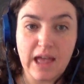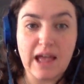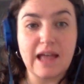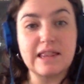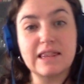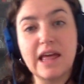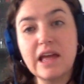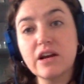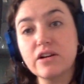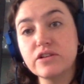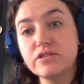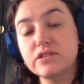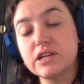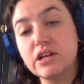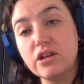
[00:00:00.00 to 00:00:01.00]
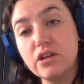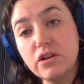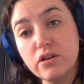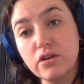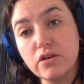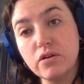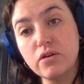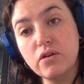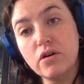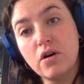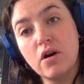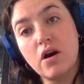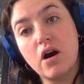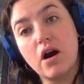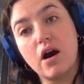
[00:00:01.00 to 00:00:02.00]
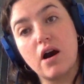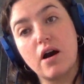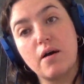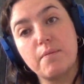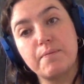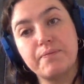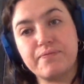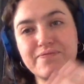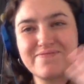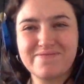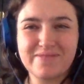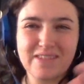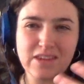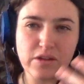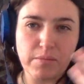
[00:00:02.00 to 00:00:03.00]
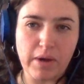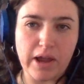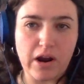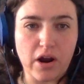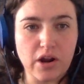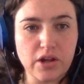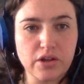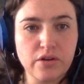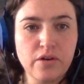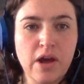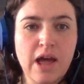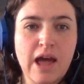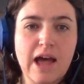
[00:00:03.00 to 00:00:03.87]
And they are using you, you might argue,